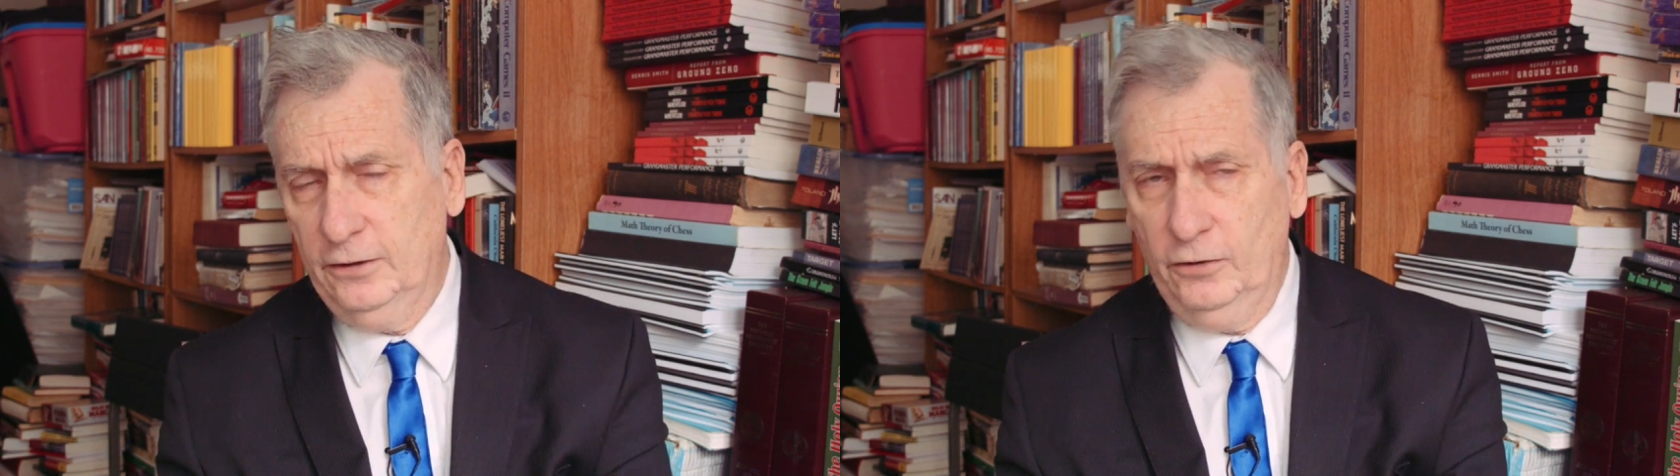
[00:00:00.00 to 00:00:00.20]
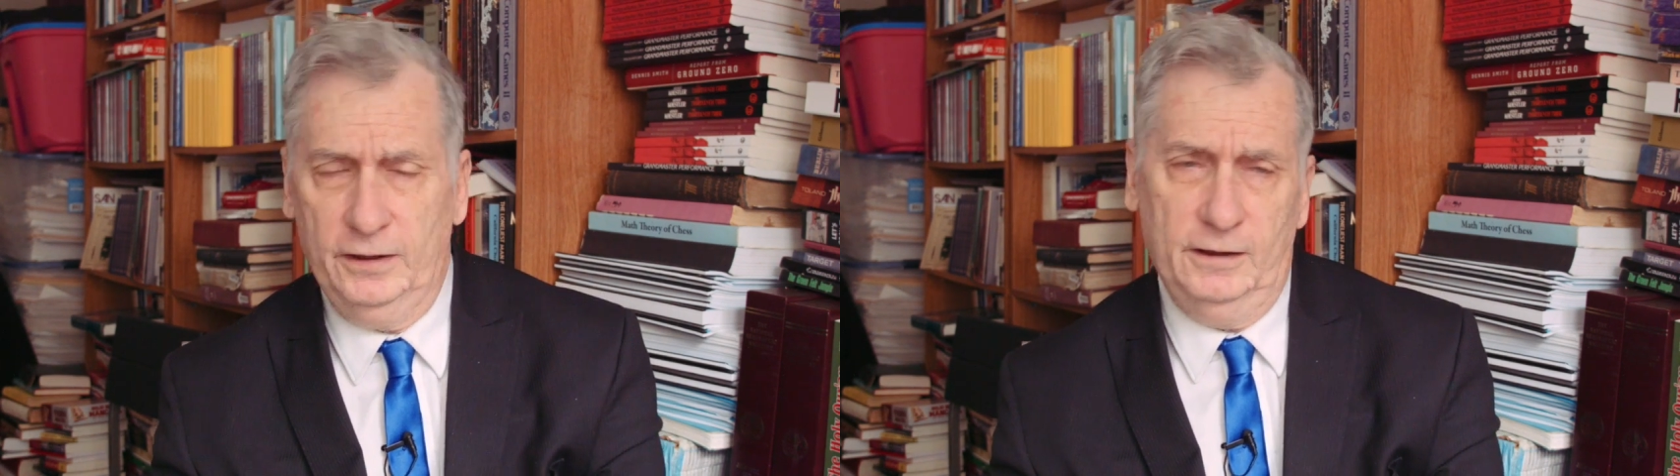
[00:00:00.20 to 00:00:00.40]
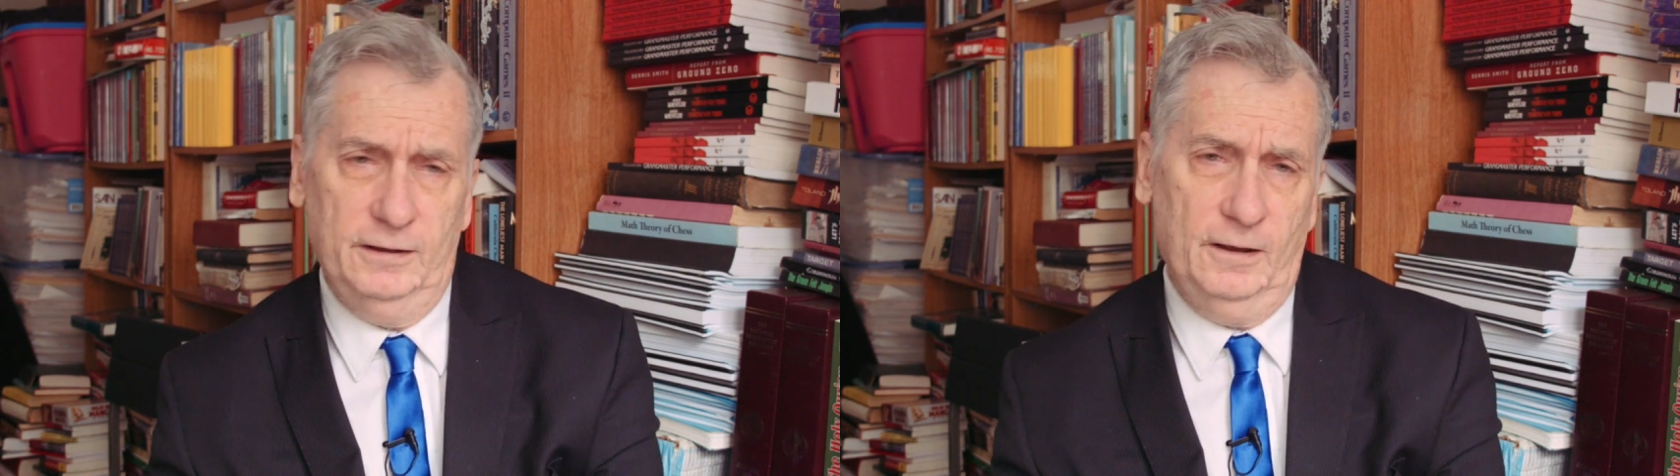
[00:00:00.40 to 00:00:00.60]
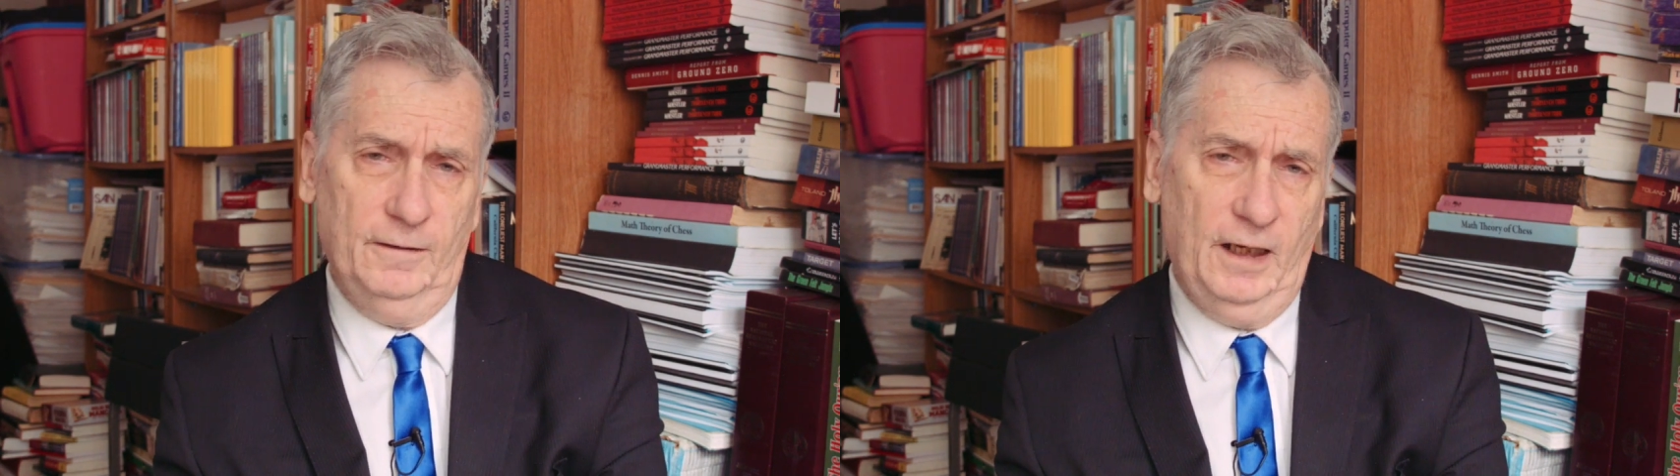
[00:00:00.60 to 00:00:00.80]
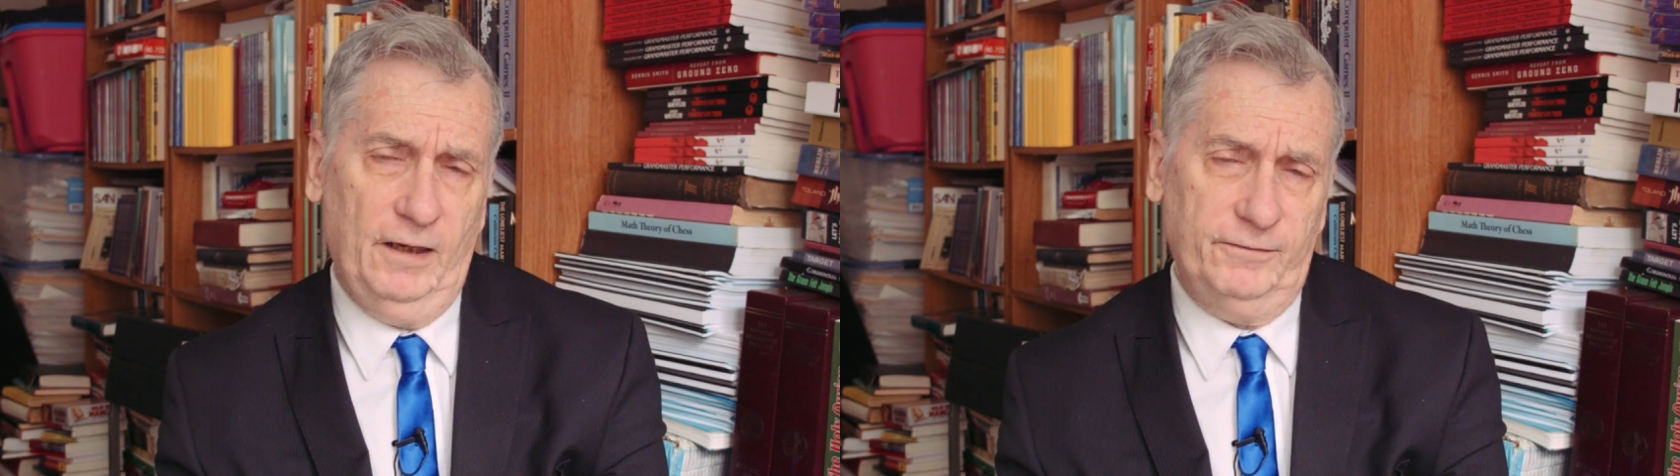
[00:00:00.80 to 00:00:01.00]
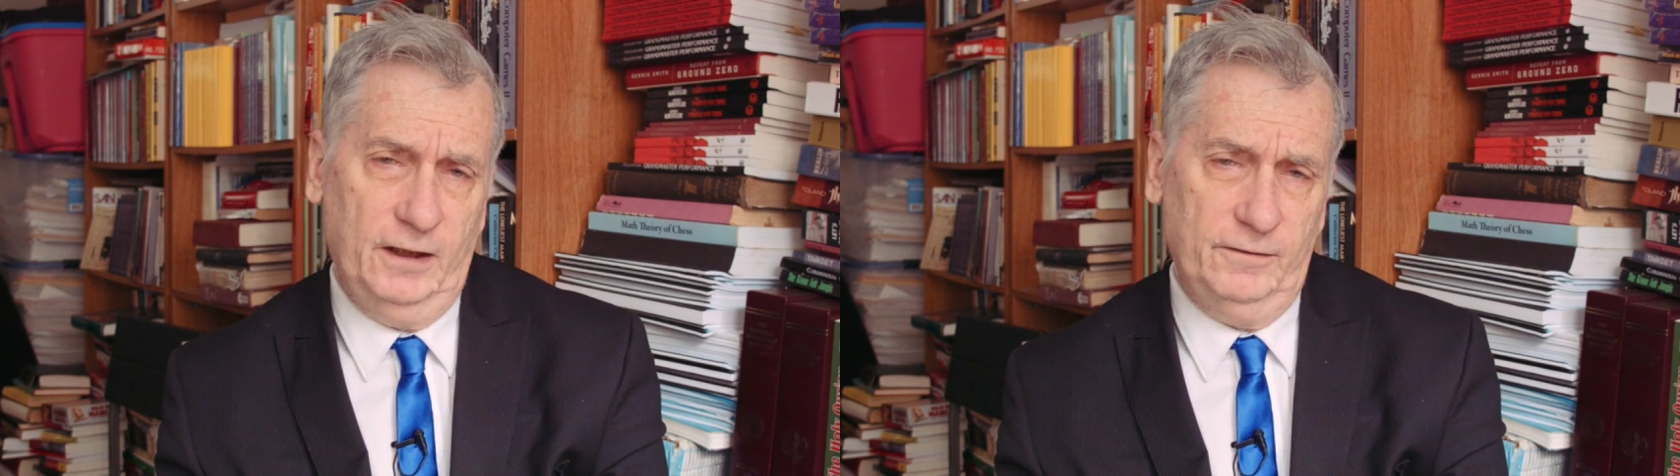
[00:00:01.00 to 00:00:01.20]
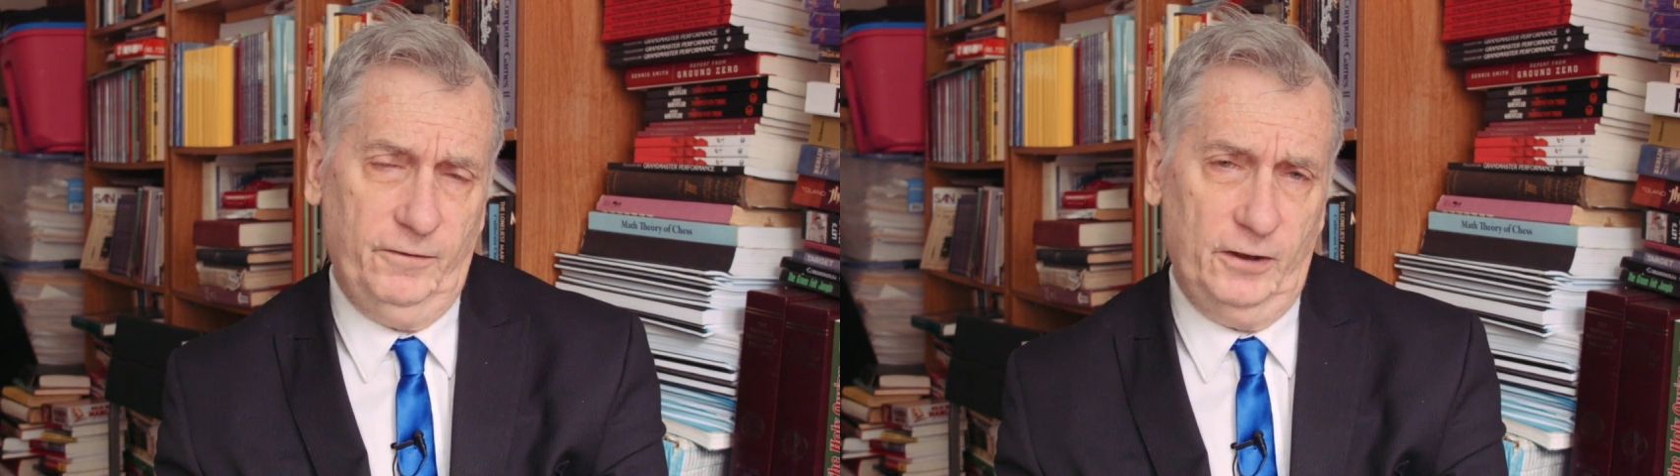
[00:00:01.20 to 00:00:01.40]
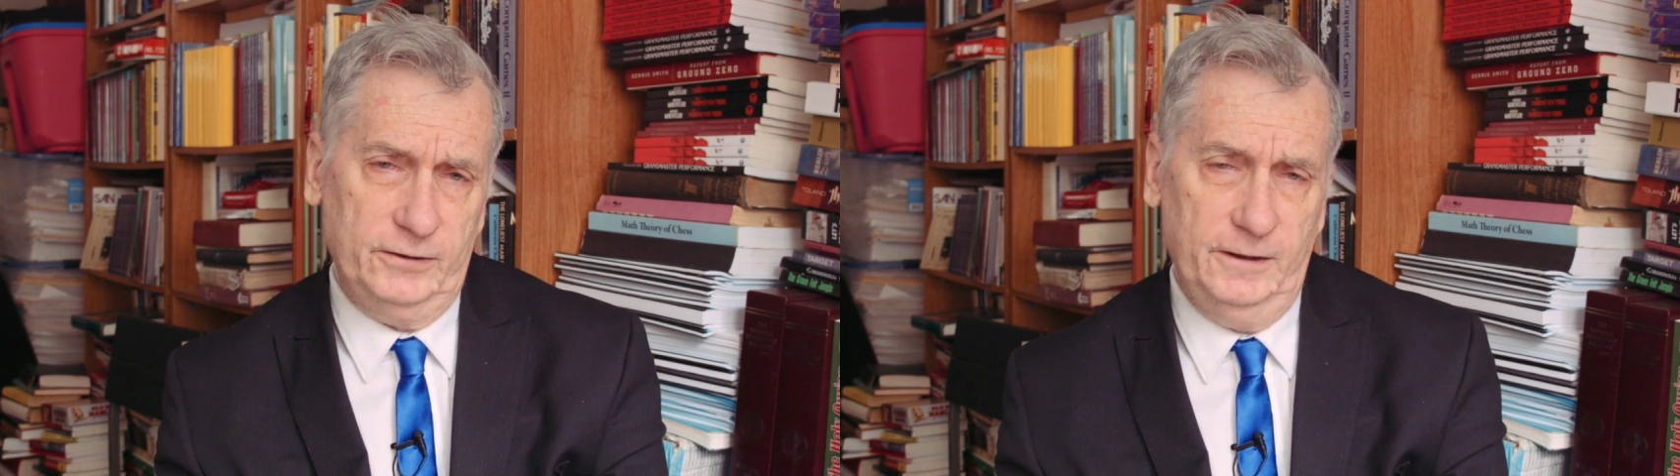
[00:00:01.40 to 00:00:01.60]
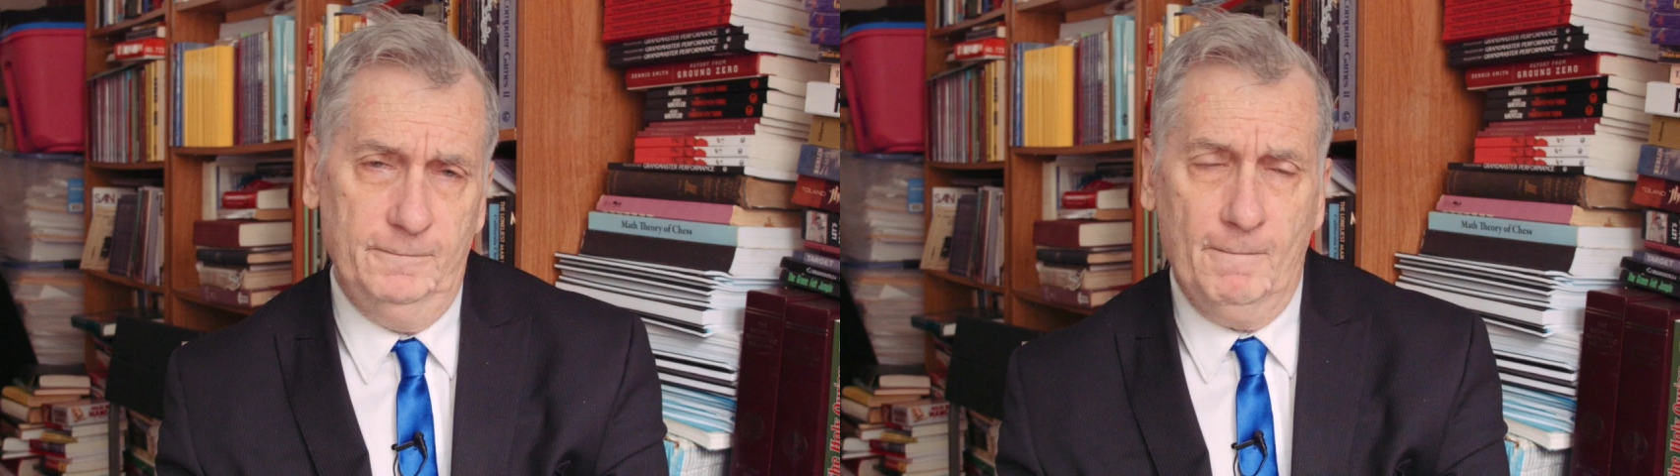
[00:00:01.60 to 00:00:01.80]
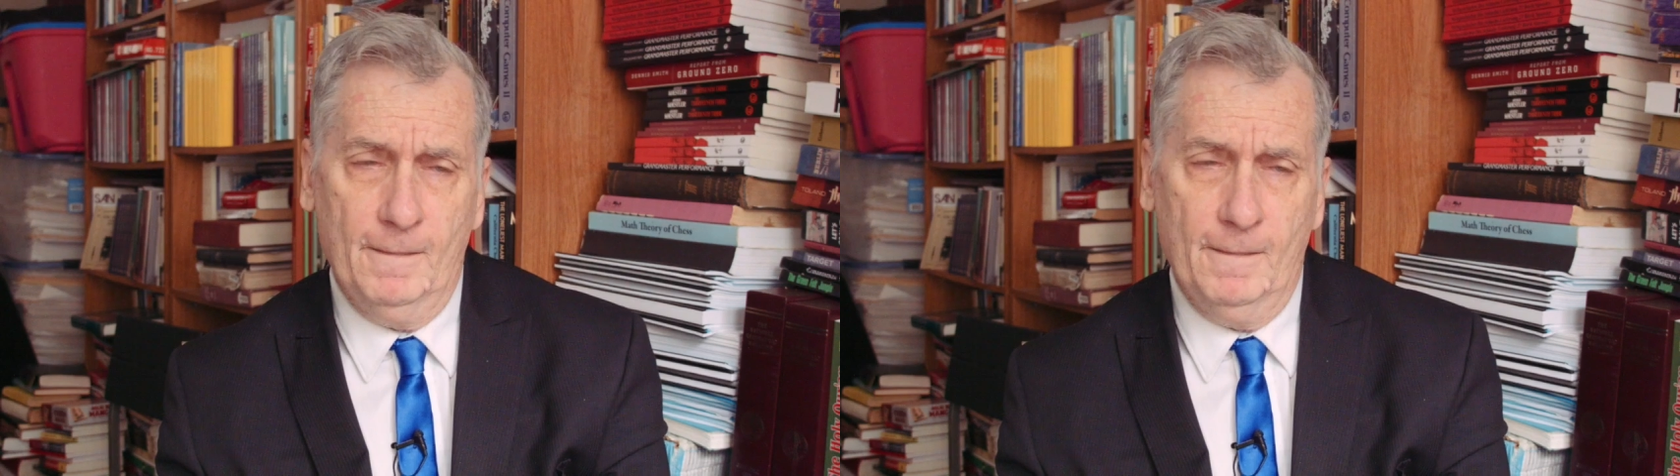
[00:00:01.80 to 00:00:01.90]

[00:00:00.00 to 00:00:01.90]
know in Afghan Farsi.